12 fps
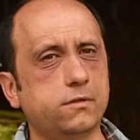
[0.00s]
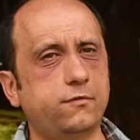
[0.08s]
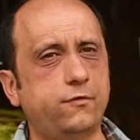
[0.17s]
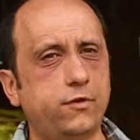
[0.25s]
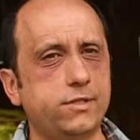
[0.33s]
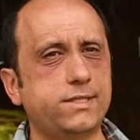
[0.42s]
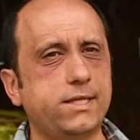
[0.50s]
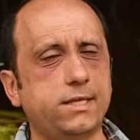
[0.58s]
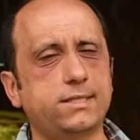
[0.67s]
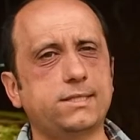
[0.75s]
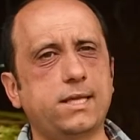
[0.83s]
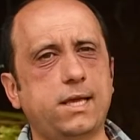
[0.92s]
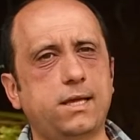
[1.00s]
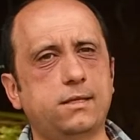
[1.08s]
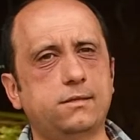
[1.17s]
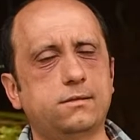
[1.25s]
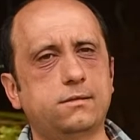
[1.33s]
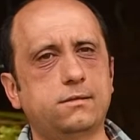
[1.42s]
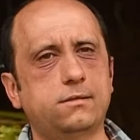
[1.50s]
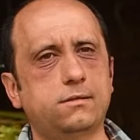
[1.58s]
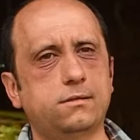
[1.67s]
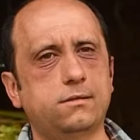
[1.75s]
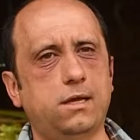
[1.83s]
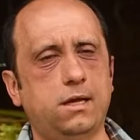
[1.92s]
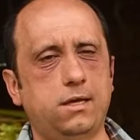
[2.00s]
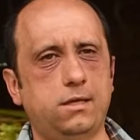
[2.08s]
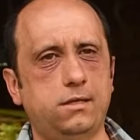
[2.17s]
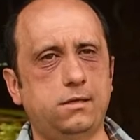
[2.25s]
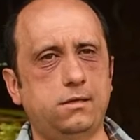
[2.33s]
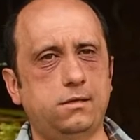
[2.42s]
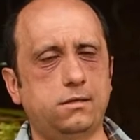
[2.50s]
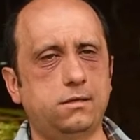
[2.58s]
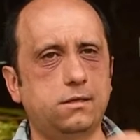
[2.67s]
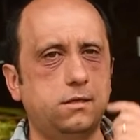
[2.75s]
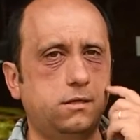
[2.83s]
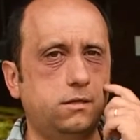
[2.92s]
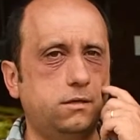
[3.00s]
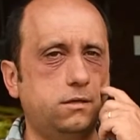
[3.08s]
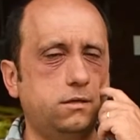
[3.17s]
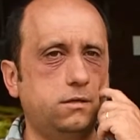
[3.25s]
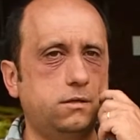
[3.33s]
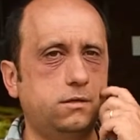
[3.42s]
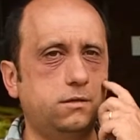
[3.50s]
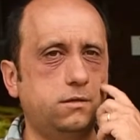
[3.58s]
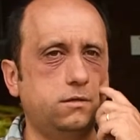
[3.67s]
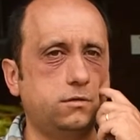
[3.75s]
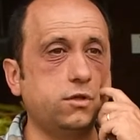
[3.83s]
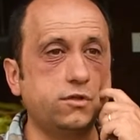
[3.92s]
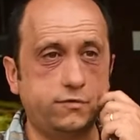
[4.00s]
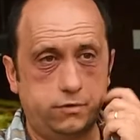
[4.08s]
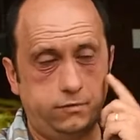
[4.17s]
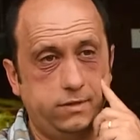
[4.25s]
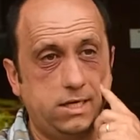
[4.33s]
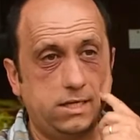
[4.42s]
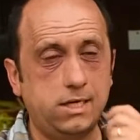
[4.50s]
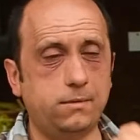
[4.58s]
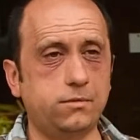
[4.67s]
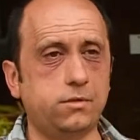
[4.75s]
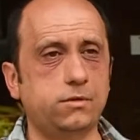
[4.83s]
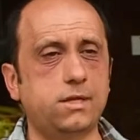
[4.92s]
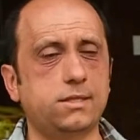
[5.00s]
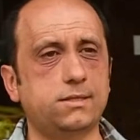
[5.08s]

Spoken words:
first things that I looked for when I came to the United